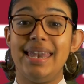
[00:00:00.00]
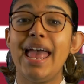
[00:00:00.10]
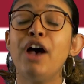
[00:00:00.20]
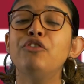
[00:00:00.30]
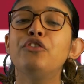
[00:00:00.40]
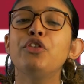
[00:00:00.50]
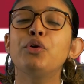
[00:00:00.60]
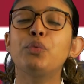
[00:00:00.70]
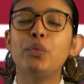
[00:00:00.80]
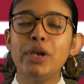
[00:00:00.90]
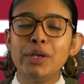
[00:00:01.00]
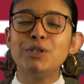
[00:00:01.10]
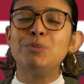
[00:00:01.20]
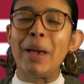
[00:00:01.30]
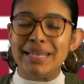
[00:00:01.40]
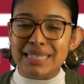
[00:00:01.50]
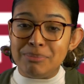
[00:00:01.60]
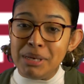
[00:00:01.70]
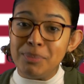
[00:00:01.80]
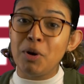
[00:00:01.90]
Now for the real spicy
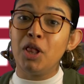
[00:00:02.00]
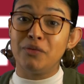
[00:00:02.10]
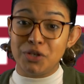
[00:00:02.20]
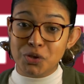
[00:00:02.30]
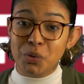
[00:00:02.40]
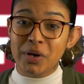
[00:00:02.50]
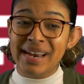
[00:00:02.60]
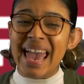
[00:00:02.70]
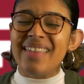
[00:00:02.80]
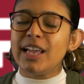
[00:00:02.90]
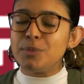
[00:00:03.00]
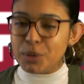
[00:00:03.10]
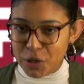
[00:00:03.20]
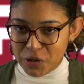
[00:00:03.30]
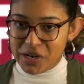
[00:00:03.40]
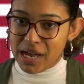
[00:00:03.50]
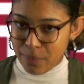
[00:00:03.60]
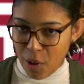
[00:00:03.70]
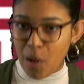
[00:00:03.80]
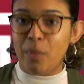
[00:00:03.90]
meatball of a story that's been cooking
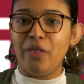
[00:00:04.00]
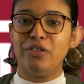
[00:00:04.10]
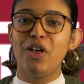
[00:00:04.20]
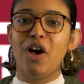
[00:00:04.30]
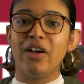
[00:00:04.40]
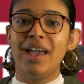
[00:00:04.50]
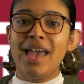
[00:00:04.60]
up all month long.